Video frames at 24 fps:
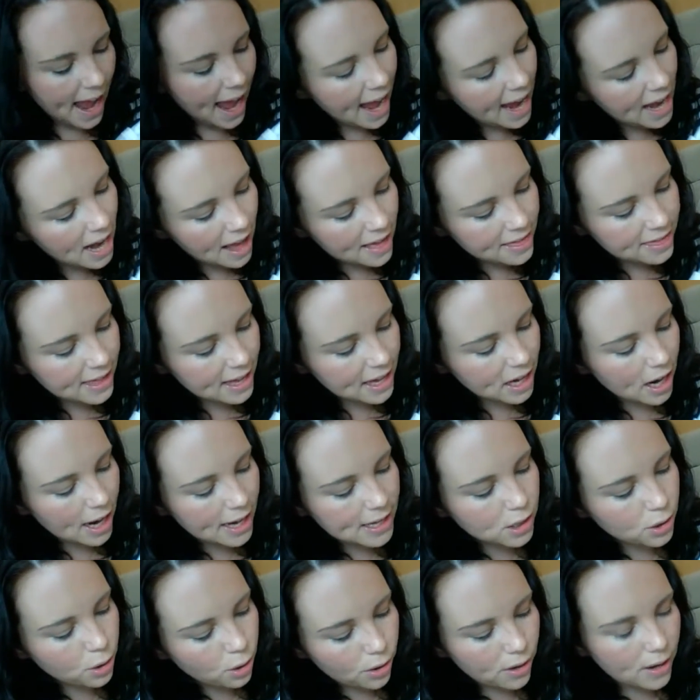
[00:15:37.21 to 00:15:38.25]
And I think
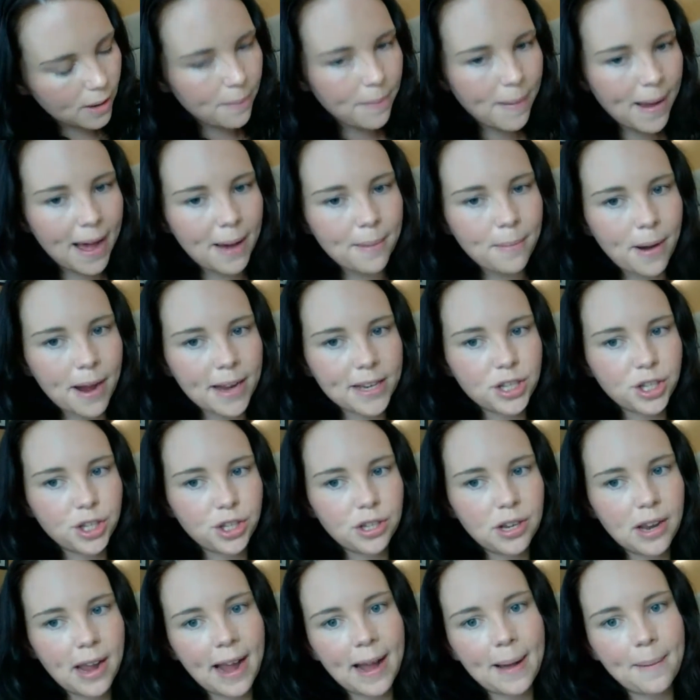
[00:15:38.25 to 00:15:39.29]
I talk about my
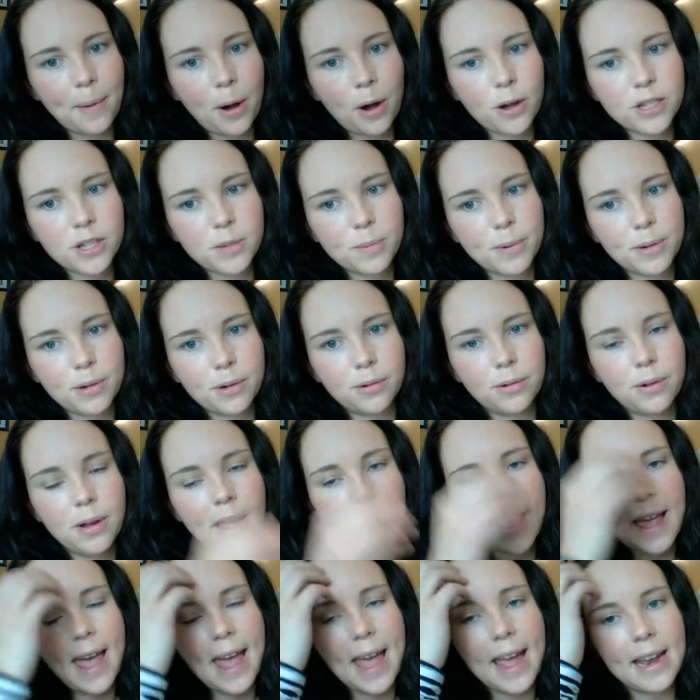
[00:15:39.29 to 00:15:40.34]
hospital
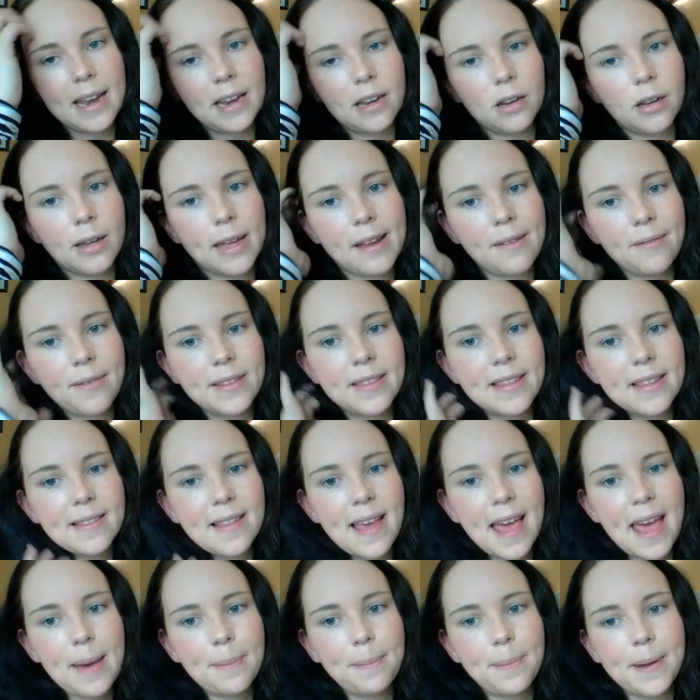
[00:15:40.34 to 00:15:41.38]
and everything
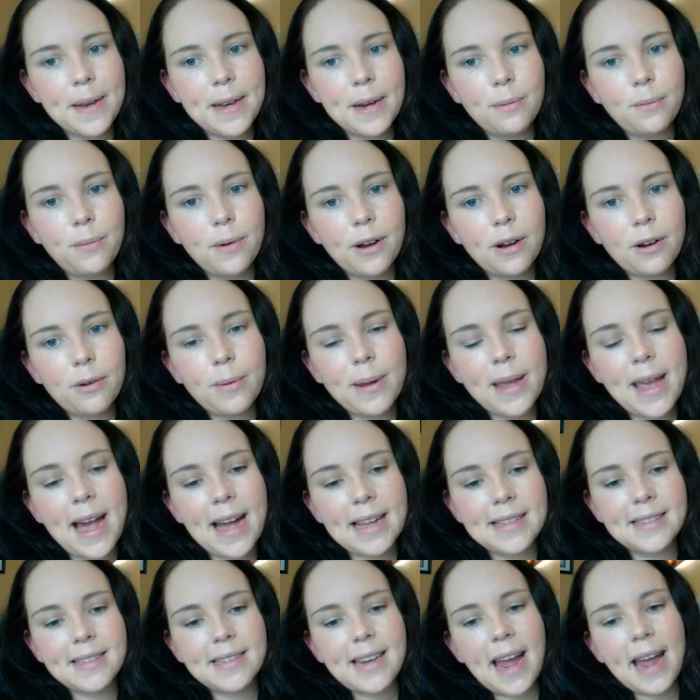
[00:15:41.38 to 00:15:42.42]
that happened and where we
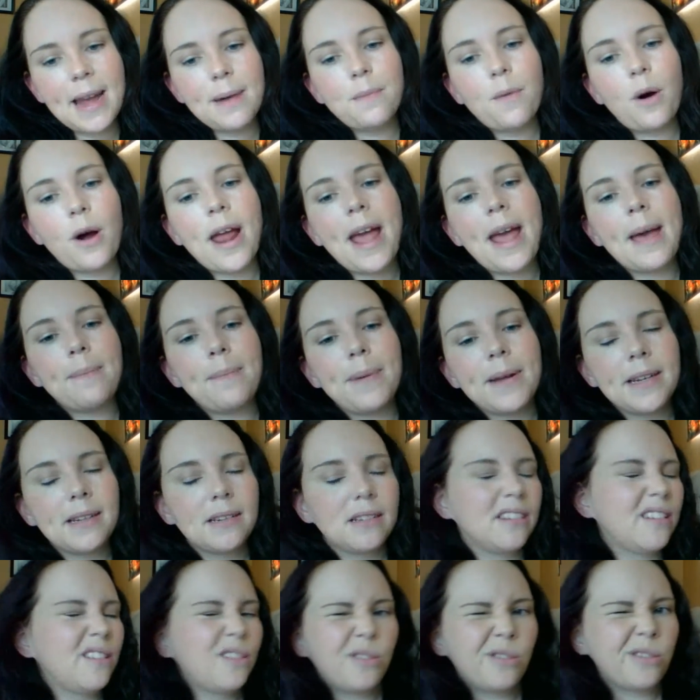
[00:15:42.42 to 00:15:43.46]
are today and what
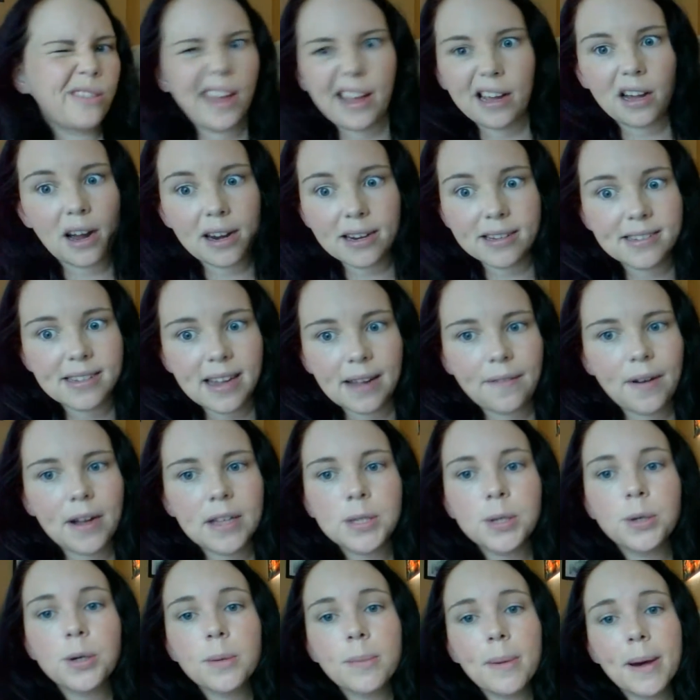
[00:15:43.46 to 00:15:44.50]
happened and all that kind of stuff. I
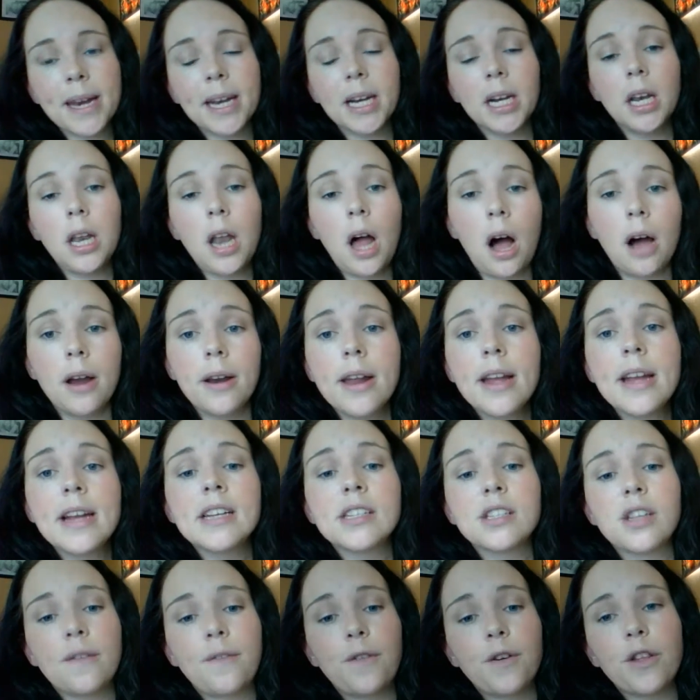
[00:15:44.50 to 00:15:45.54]
talk about it a lot.
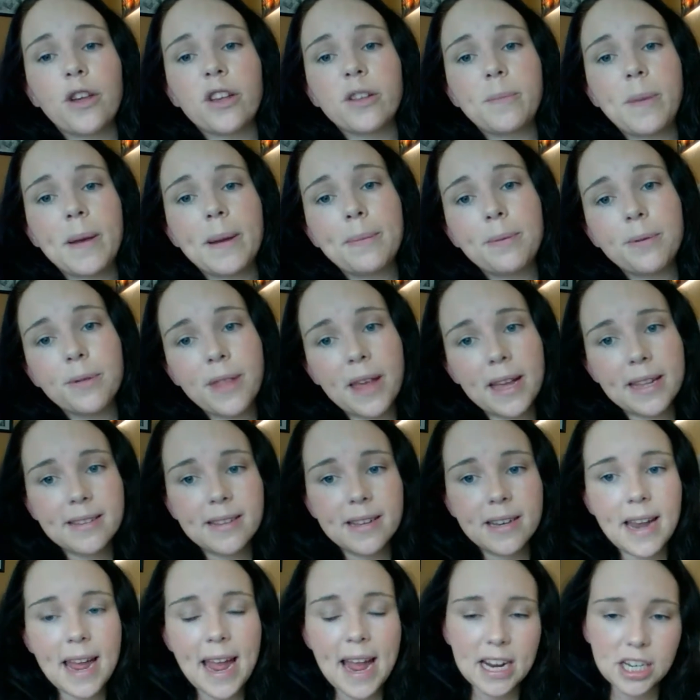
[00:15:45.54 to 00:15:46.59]
So for those people that
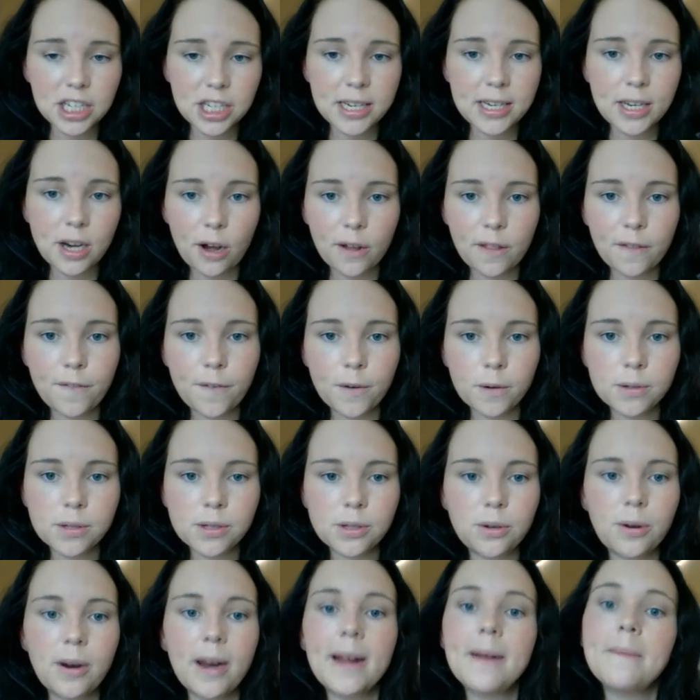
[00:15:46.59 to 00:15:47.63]
didn't actually know the full
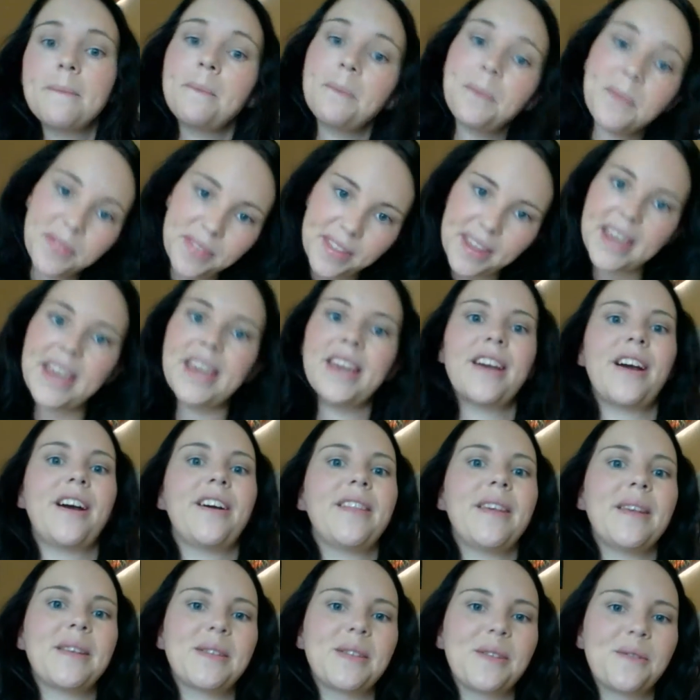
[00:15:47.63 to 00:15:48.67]
story, there you go,
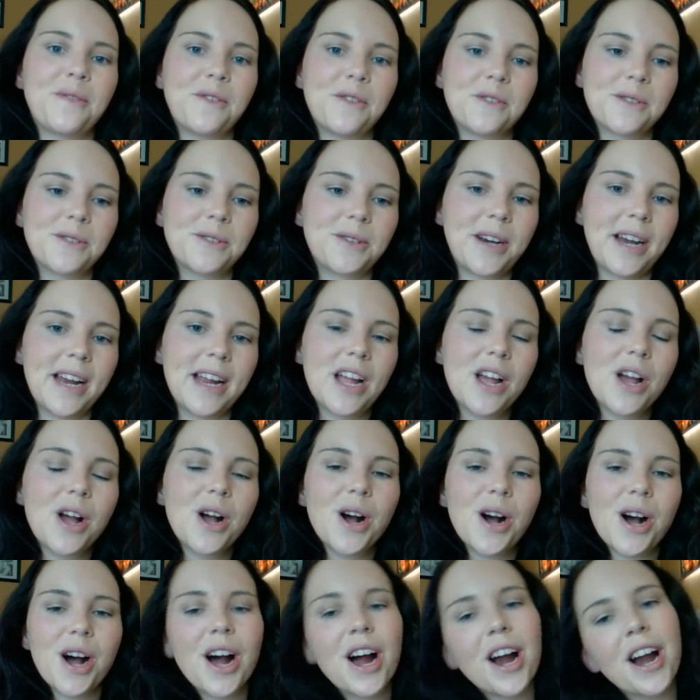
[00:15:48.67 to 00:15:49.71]
that's the full story.
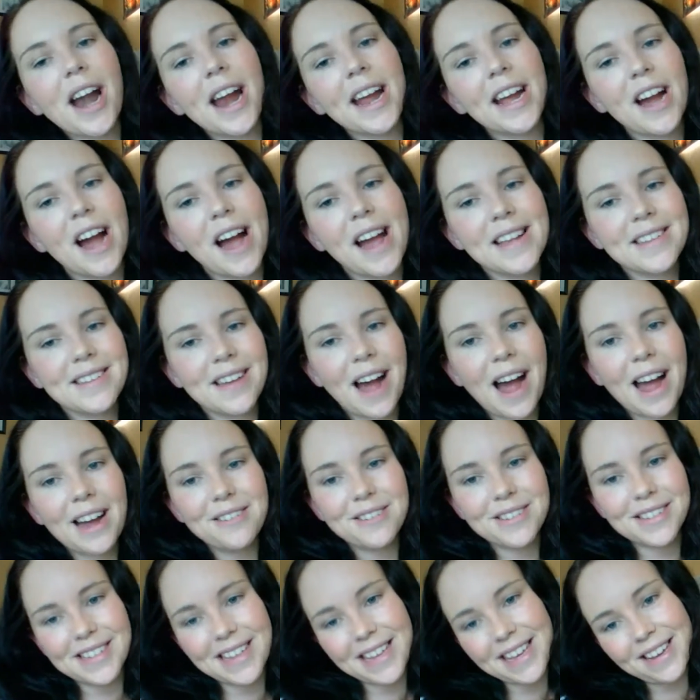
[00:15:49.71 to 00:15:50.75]
Alright guys, I
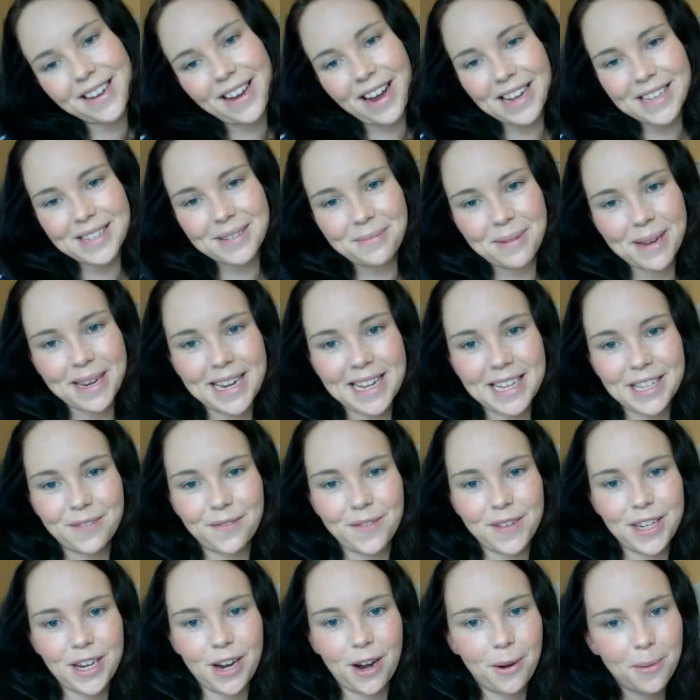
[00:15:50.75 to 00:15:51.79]
will see you guys in my next
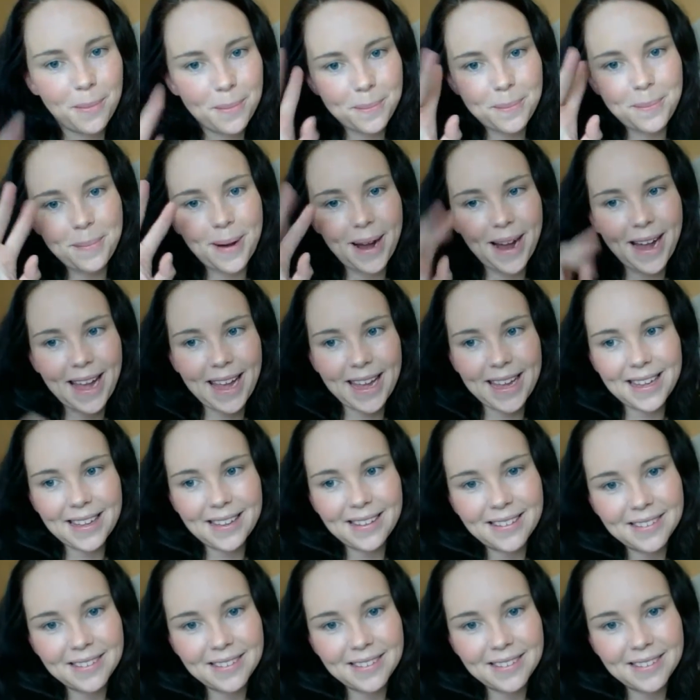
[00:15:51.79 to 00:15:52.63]
video. Bye.